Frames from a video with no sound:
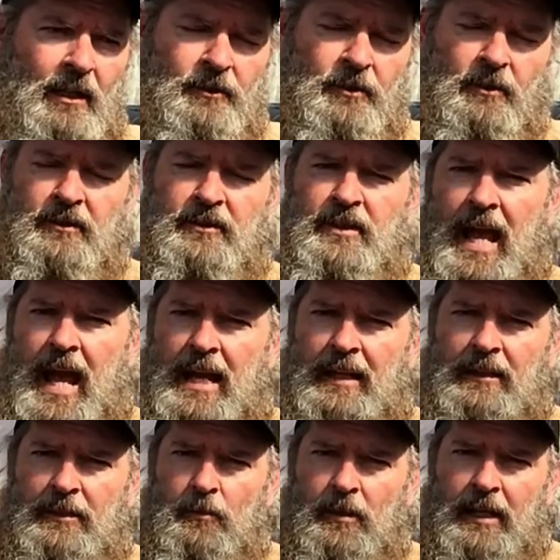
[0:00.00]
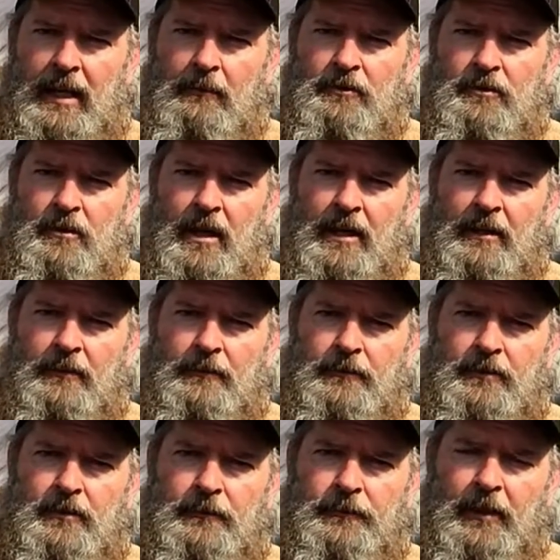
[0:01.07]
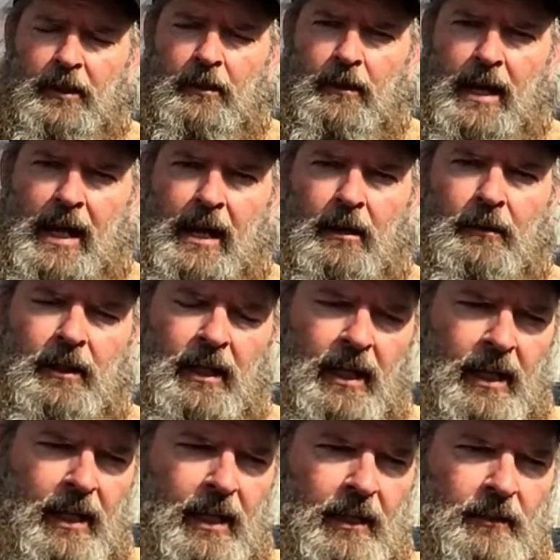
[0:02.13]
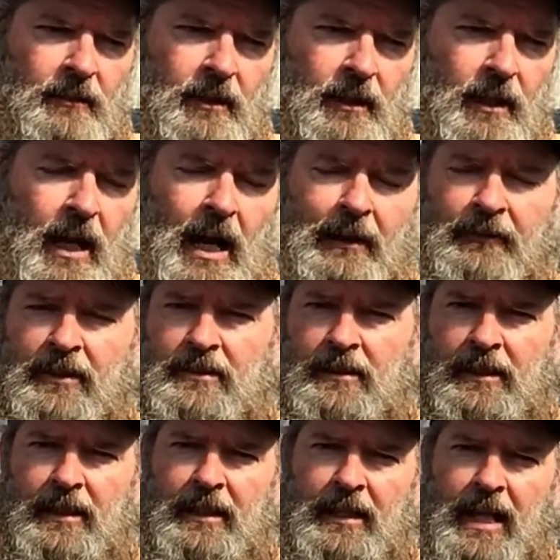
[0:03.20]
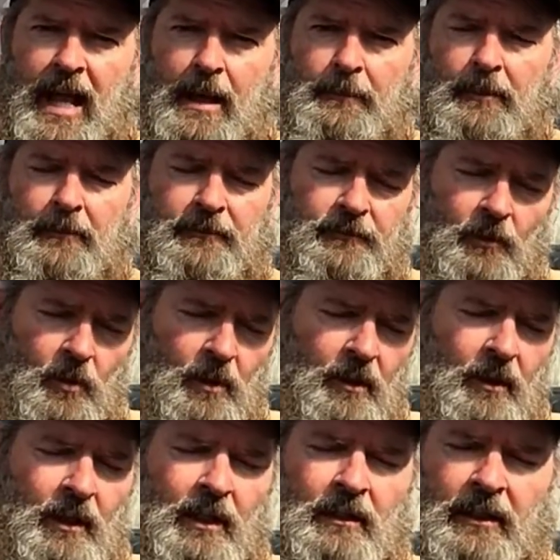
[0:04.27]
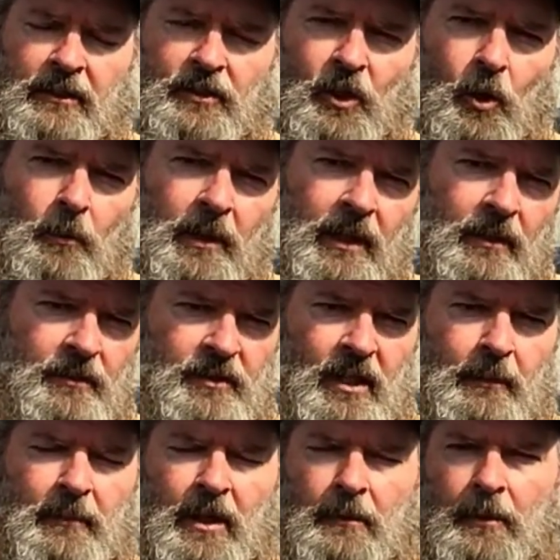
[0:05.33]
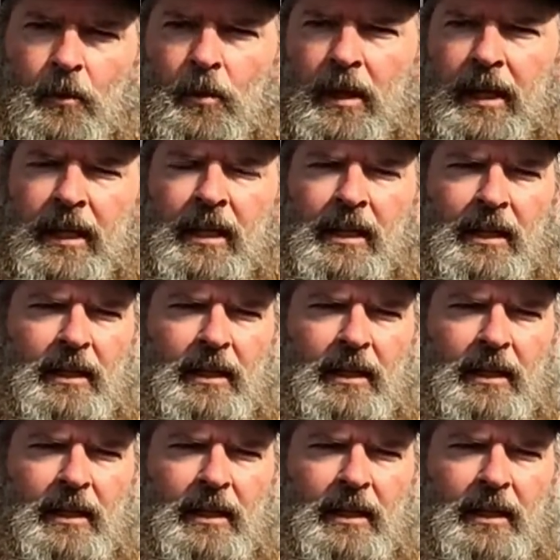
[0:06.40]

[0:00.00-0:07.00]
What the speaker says: knew exactly what I was trying to figure out, and obviously it had happened before. They told me, sent me on my way.